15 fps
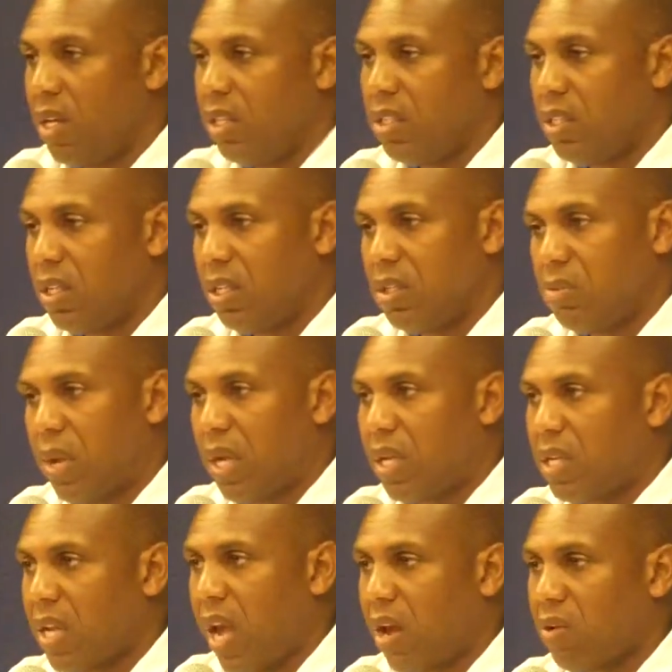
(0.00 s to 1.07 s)
He's
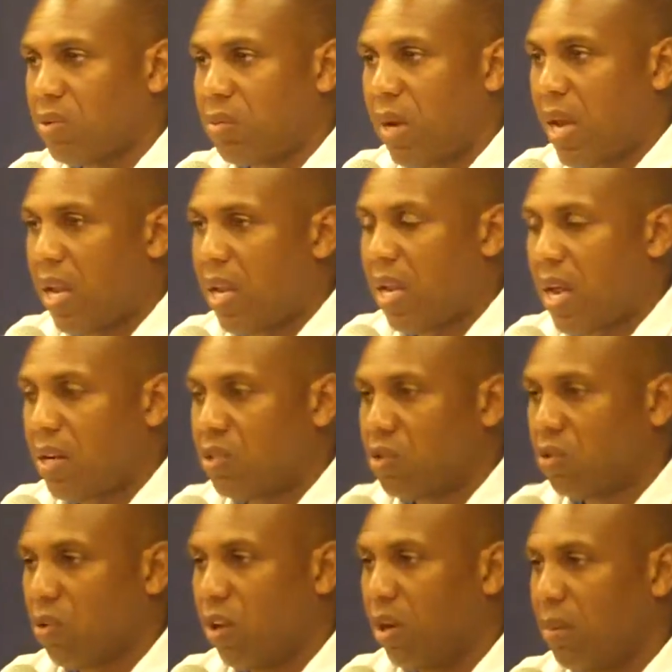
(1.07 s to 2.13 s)
making tackles behind the line of
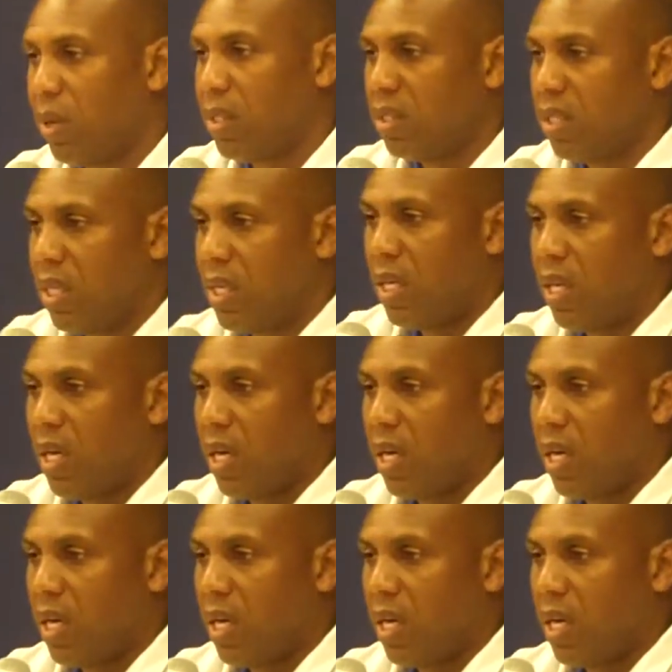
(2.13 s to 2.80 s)
scrimmage.